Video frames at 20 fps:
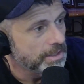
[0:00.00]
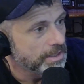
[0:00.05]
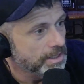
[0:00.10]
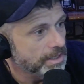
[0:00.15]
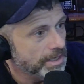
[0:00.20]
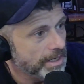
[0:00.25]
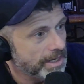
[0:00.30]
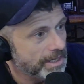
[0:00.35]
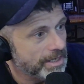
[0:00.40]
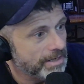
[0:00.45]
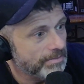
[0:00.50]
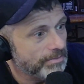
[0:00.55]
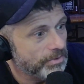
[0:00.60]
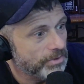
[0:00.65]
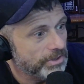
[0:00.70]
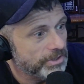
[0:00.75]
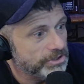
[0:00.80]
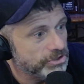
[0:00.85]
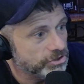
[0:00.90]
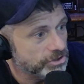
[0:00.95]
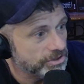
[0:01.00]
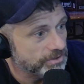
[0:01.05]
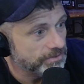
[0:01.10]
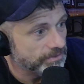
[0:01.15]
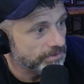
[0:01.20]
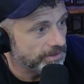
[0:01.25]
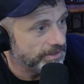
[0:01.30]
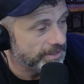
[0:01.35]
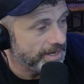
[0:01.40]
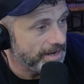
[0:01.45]
and get more interest
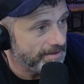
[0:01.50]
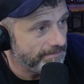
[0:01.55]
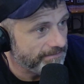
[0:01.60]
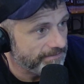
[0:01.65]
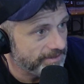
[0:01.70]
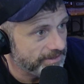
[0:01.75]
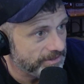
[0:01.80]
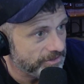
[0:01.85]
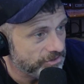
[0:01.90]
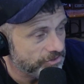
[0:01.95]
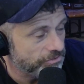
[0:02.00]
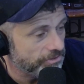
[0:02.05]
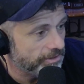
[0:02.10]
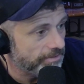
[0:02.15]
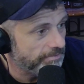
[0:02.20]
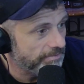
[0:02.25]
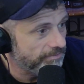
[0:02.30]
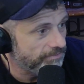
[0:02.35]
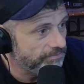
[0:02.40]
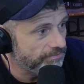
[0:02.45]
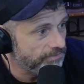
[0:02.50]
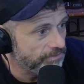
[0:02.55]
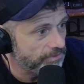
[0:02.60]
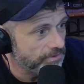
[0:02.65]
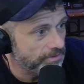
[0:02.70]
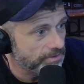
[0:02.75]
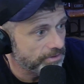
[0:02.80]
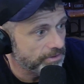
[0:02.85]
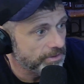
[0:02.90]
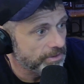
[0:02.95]
for the caffeine stream and
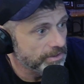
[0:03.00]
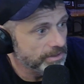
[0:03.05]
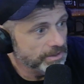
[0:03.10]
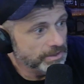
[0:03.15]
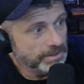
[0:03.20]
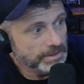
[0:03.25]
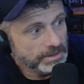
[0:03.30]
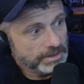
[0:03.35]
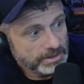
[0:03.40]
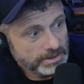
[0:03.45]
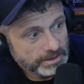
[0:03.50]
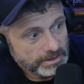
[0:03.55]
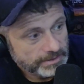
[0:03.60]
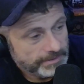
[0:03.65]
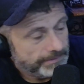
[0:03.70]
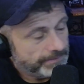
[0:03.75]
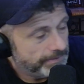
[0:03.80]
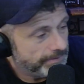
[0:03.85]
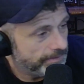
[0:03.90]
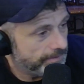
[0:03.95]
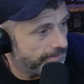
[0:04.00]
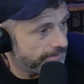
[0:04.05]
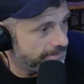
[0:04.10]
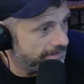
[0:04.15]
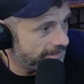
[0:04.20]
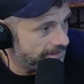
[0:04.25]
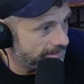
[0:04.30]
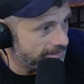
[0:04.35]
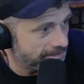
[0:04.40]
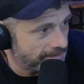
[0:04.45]
for
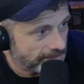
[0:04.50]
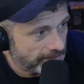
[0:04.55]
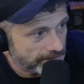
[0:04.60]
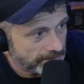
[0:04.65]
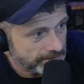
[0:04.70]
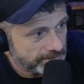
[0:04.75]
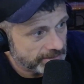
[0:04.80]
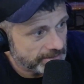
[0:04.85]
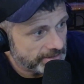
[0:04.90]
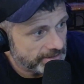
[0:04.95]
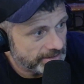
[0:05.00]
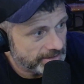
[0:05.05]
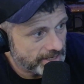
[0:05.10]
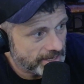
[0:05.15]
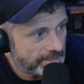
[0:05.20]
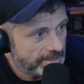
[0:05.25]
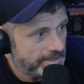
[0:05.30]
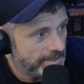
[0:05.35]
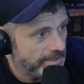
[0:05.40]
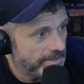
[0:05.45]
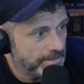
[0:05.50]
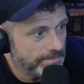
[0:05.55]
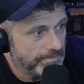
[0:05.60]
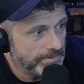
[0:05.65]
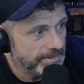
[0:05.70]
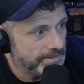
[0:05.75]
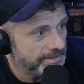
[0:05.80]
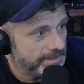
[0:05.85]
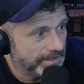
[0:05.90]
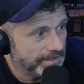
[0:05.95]
ticket sales and this, that, and the other.
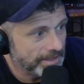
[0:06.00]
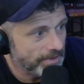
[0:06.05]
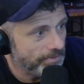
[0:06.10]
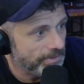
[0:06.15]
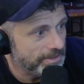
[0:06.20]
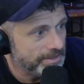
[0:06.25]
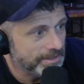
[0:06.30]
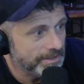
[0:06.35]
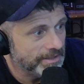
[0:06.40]
But it's like they wait to